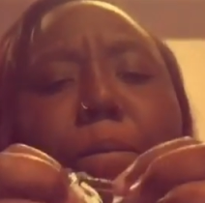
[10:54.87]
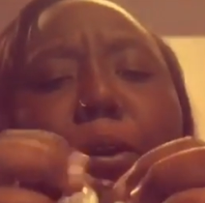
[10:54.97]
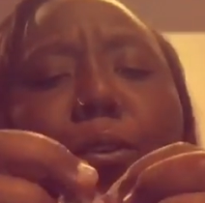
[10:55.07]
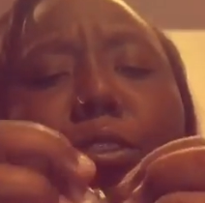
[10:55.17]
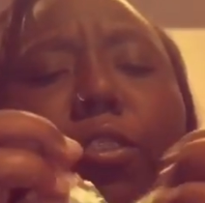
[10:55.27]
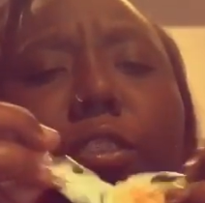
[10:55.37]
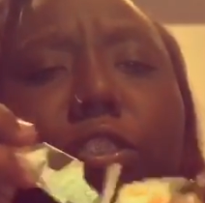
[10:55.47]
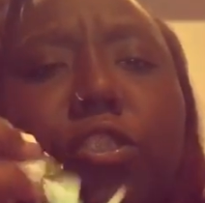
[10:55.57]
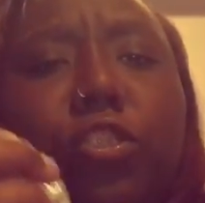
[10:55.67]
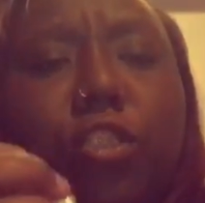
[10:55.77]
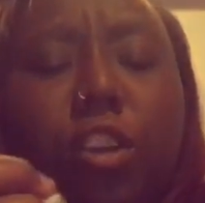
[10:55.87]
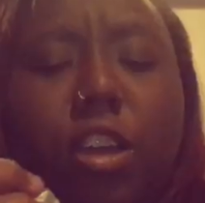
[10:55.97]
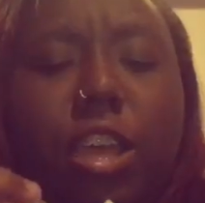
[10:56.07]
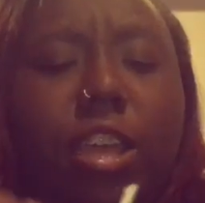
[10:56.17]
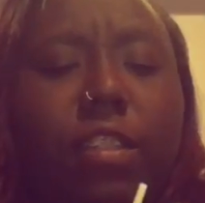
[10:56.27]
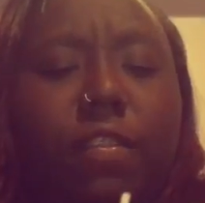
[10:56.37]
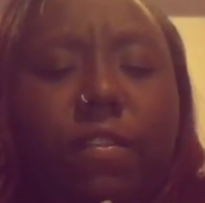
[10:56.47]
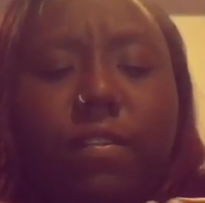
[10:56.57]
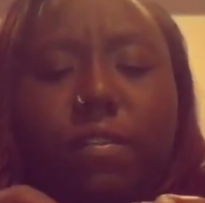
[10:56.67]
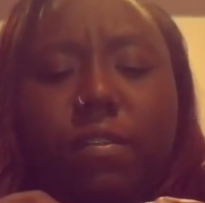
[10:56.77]
poke the straw and
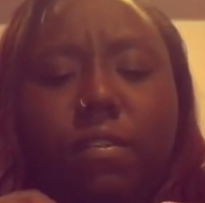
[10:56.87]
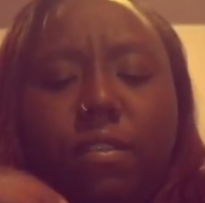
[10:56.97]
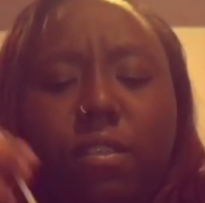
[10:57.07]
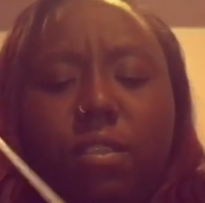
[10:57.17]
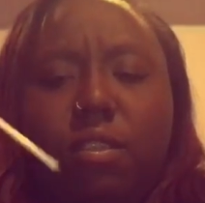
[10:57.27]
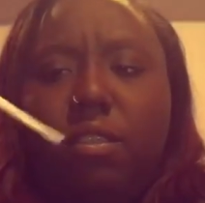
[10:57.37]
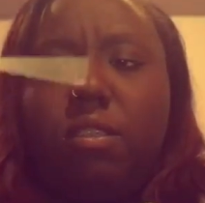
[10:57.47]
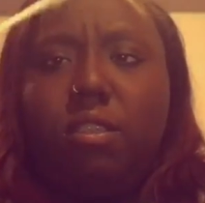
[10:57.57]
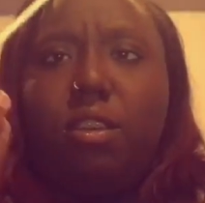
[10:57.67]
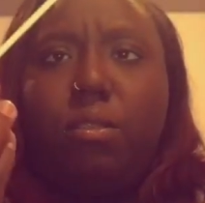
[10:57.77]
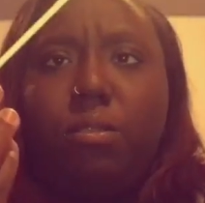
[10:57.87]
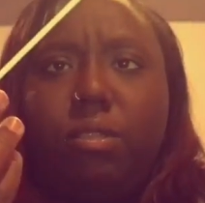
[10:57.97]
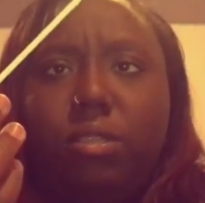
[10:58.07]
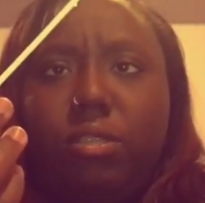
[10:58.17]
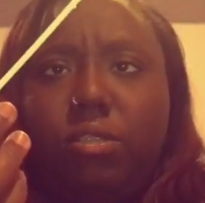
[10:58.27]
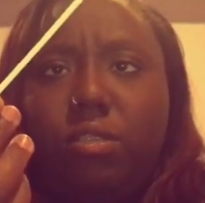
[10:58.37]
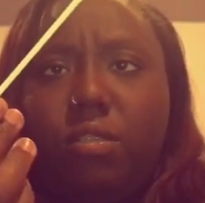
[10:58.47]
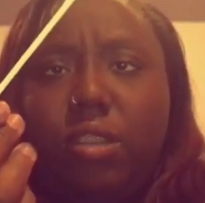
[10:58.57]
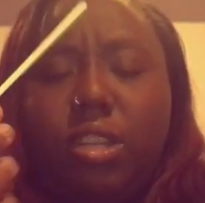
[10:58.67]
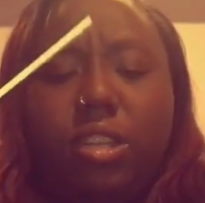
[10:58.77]
Oh, this is
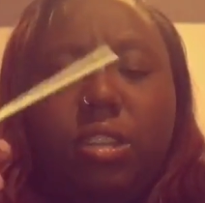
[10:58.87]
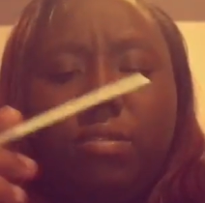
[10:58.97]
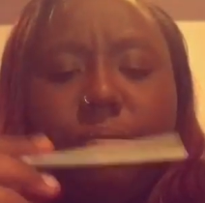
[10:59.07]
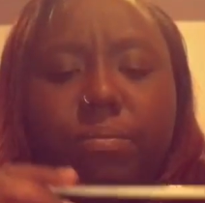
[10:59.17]
straw right here.